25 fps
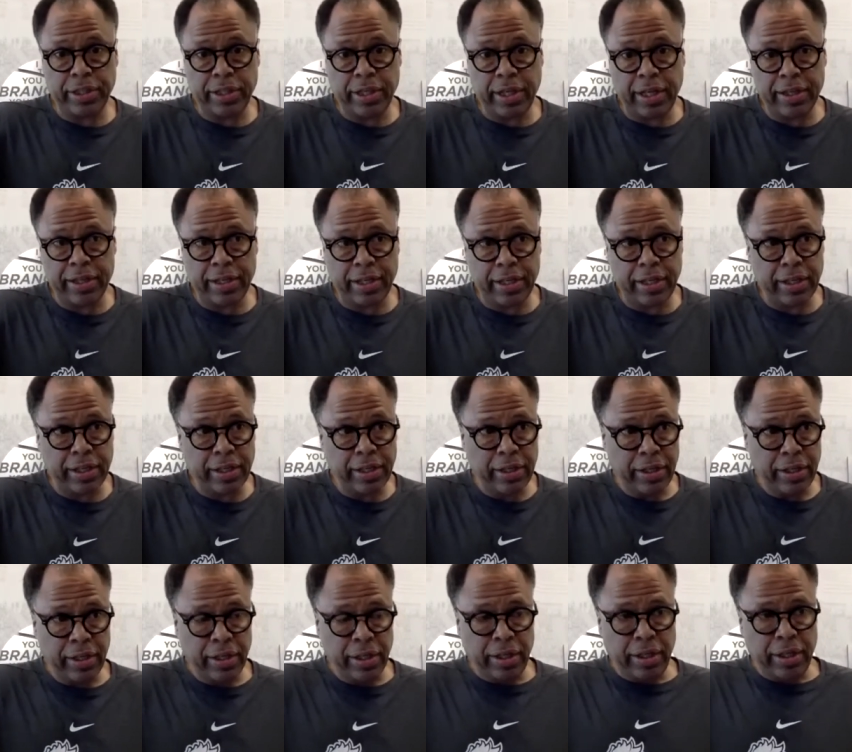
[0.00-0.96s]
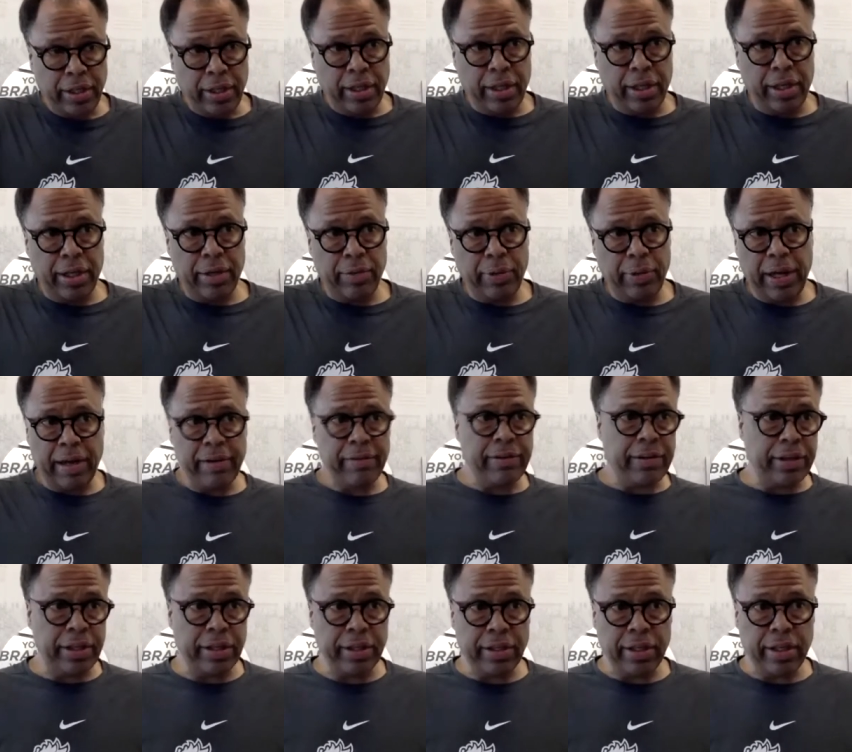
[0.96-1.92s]
And I think we have
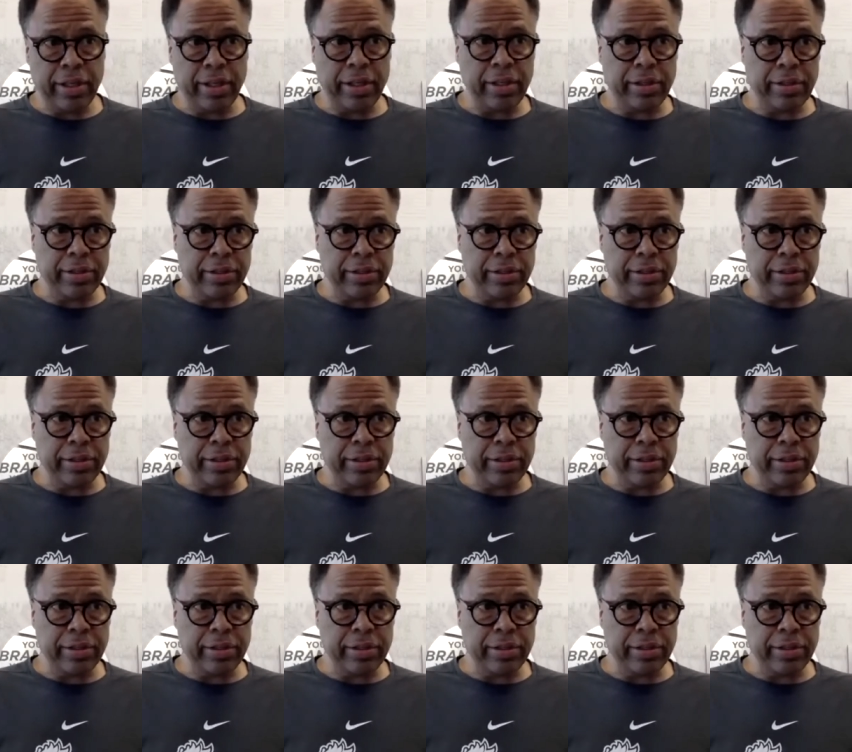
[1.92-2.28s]
a